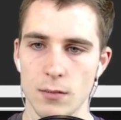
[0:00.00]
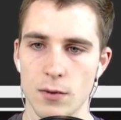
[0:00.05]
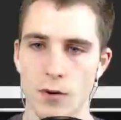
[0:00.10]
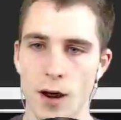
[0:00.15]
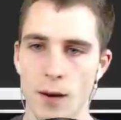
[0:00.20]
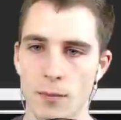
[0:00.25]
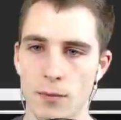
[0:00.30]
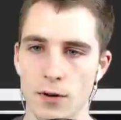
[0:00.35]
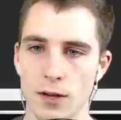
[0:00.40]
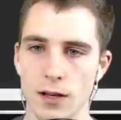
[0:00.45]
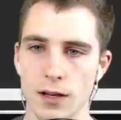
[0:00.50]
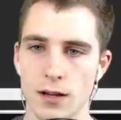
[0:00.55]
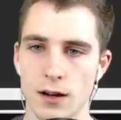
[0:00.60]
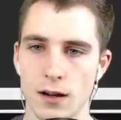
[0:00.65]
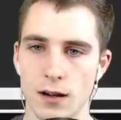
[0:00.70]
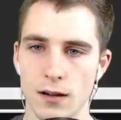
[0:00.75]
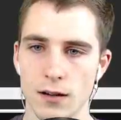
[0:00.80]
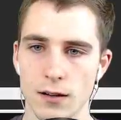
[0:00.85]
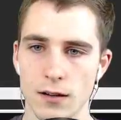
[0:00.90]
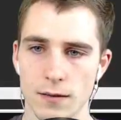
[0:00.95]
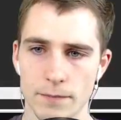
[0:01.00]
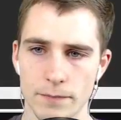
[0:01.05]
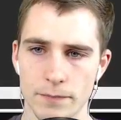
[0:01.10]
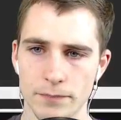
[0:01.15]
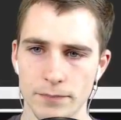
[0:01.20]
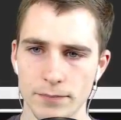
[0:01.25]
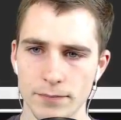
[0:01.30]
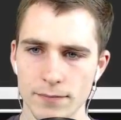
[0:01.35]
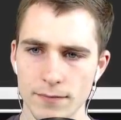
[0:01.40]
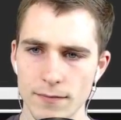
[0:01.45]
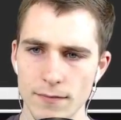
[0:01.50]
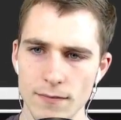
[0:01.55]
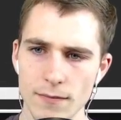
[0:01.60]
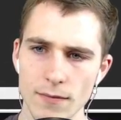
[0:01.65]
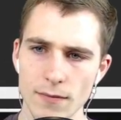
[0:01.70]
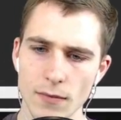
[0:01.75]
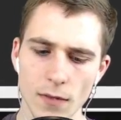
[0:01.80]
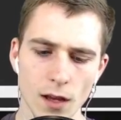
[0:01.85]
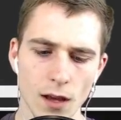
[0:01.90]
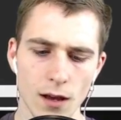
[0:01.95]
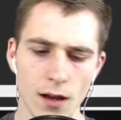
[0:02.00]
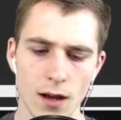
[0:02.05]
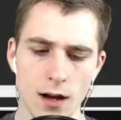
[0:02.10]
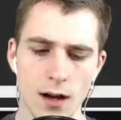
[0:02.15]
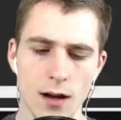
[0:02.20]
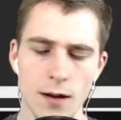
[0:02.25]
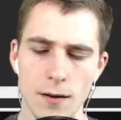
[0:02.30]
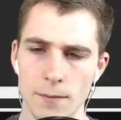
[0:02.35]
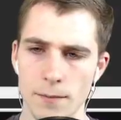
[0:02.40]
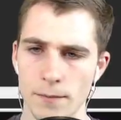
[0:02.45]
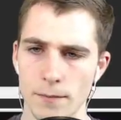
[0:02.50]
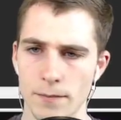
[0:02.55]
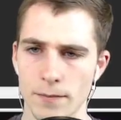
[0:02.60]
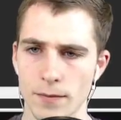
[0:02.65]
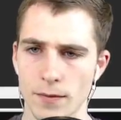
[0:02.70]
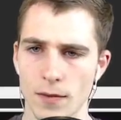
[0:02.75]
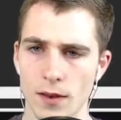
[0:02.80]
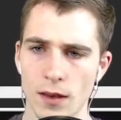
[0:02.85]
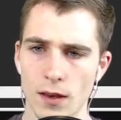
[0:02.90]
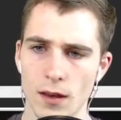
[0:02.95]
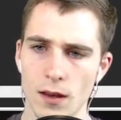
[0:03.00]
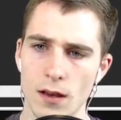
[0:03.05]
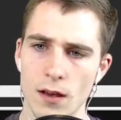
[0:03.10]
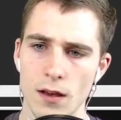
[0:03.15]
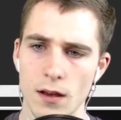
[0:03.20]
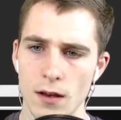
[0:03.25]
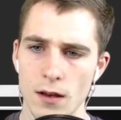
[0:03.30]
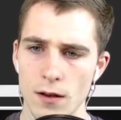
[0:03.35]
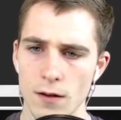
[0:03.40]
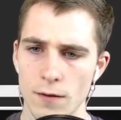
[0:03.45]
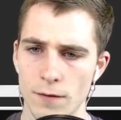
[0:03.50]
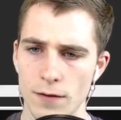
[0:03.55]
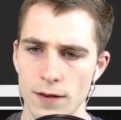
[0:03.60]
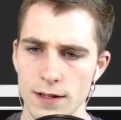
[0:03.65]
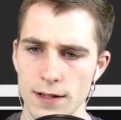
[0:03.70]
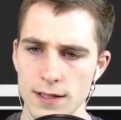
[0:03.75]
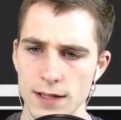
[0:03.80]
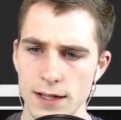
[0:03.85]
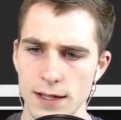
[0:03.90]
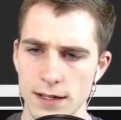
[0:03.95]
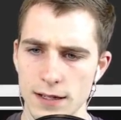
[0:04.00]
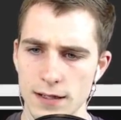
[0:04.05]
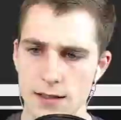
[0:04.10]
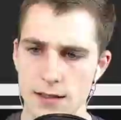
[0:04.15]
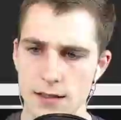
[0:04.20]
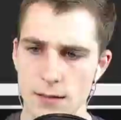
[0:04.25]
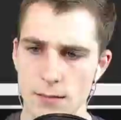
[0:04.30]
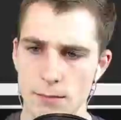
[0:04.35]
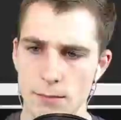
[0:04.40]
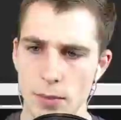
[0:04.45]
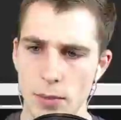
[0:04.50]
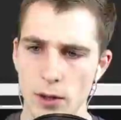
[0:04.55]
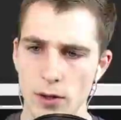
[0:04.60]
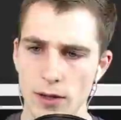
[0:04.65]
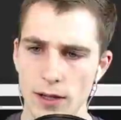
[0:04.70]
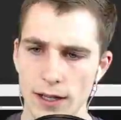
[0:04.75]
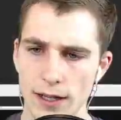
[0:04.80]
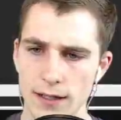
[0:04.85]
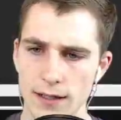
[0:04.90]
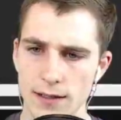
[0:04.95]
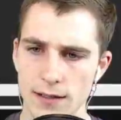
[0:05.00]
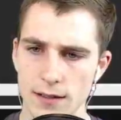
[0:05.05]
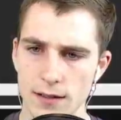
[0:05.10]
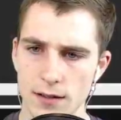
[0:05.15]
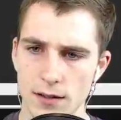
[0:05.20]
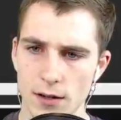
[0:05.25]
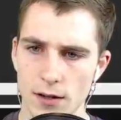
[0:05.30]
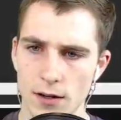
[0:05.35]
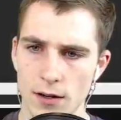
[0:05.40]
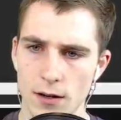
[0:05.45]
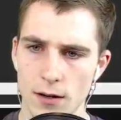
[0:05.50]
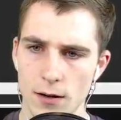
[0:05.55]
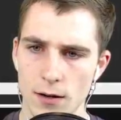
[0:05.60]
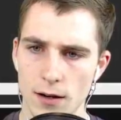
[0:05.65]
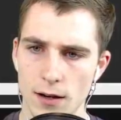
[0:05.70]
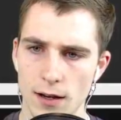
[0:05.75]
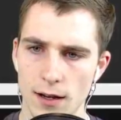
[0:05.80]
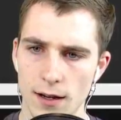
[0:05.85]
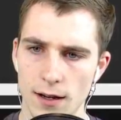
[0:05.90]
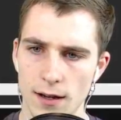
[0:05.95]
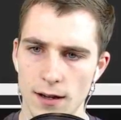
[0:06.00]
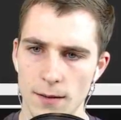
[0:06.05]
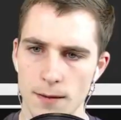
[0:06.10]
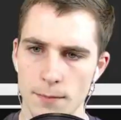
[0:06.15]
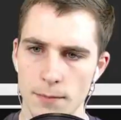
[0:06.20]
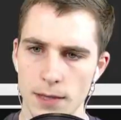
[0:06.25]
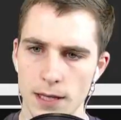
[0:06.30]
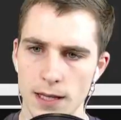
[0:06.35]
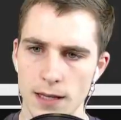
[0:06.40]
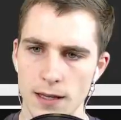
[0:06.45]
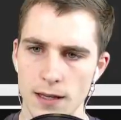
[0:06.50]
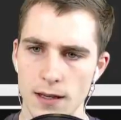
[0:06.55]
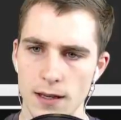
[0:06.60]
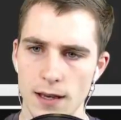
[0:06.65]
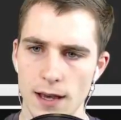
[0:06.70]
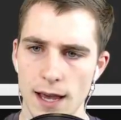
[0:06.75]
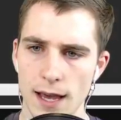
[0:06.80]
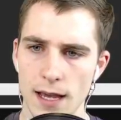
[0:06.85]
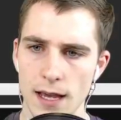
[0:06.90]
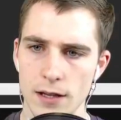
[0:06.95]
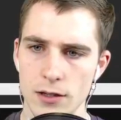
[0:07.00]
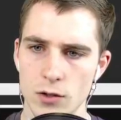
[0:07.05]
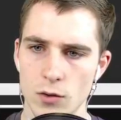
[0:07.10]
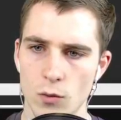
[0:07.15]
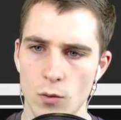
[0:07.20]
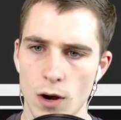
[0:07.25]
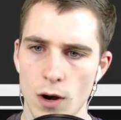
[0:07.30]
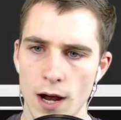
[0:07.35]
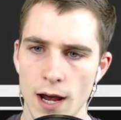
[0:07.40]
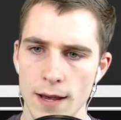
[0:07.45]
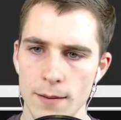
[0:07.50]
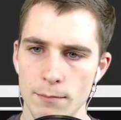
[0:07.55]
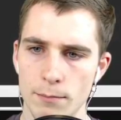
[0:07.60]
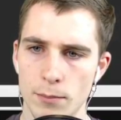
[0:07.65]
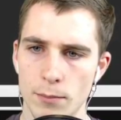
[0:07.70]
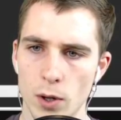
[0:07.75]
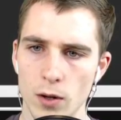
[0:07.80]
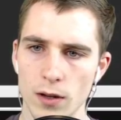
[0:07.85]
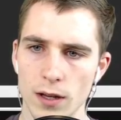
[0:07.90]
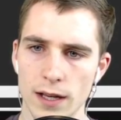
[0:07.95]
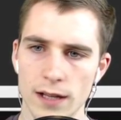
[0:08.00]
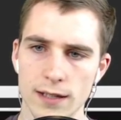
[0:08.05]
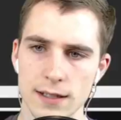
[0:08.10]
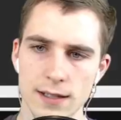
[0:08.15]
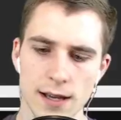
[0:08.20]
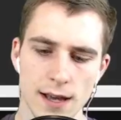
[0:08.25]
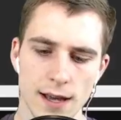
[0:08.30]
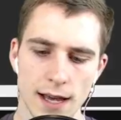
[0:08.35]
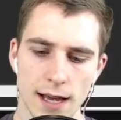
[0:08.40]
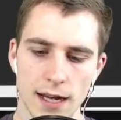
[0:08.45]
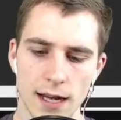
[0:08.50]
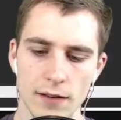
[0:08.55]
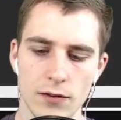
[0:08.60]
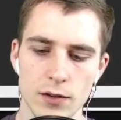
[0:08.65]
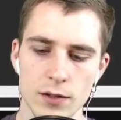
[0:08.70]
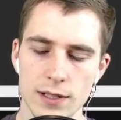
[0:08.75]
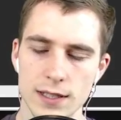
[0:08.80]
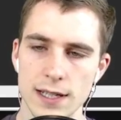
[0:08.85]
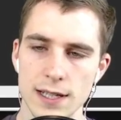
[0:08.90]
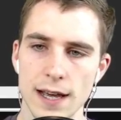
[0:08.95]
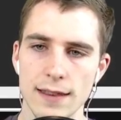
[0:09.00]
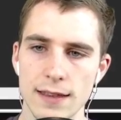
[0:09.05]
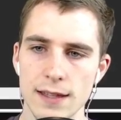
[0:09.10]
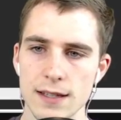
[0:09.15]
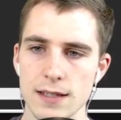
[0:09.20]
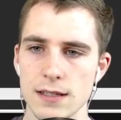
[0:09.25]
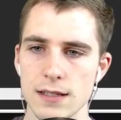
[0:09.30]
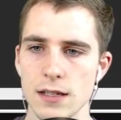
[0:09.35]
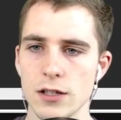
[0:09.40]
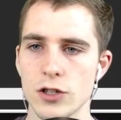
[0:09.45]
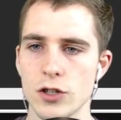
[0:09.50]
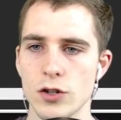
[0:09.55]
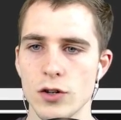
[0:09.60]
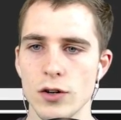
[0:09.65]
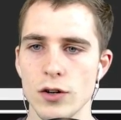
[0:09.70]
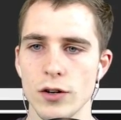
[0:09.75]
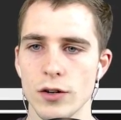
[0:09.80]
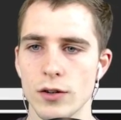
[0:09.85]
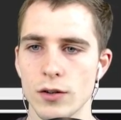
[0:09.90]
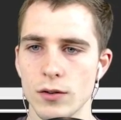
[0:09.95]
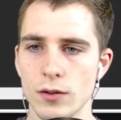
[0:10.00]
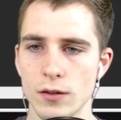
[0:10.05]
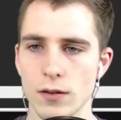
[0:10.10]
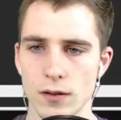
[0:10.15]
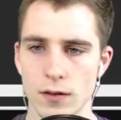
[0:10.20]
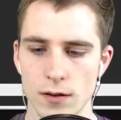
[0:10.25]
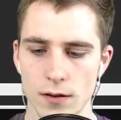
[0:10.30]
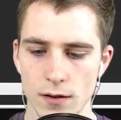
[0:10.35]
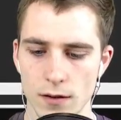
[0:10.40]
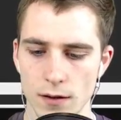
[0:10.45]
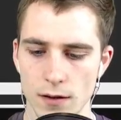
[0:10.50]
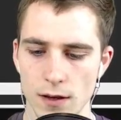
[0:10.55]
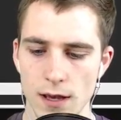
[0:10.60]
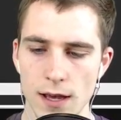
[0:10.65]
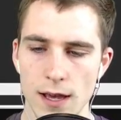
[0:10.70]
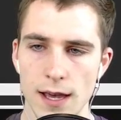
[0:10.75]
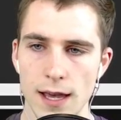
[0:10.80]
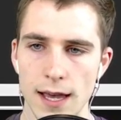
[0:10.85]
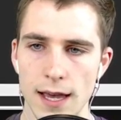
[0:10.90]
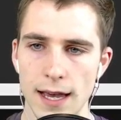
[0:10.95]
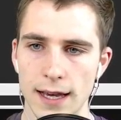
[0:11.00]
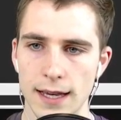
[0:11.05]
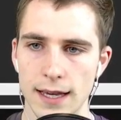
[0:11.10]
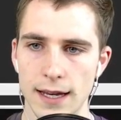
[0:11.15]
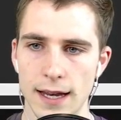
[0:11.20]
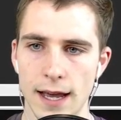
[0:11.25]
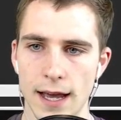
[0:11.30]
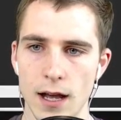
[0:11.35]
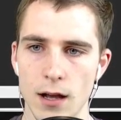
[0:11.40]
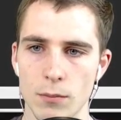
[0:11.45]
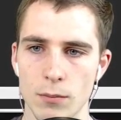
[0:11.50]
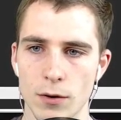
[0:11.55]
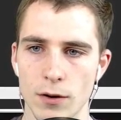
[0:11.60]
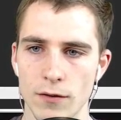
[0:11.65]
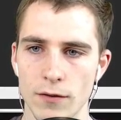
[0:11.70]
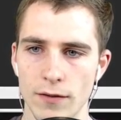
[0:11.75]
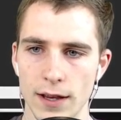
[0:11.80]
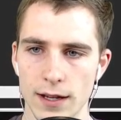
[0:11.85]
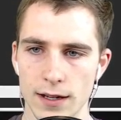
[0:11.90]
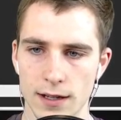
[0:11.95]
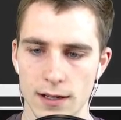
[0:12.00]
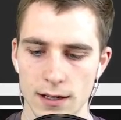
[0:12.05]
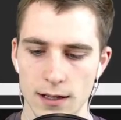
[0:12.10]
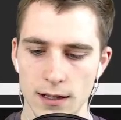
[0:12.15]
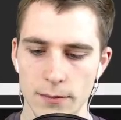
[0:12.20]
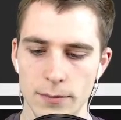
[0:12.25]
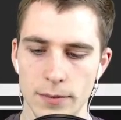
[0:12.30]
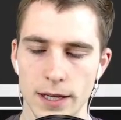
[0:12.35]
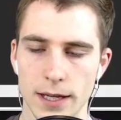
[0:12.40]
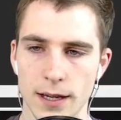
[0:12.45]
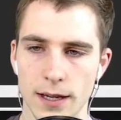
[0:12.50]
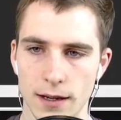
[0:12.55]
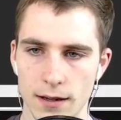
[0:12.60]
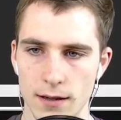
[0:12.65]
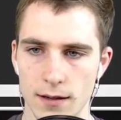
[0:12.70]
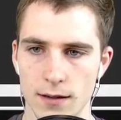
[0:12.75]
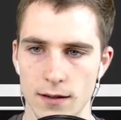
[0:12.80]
property called um, physics bullet or uh, PHY bullet. And if you set this to true, it can help prevent clipping.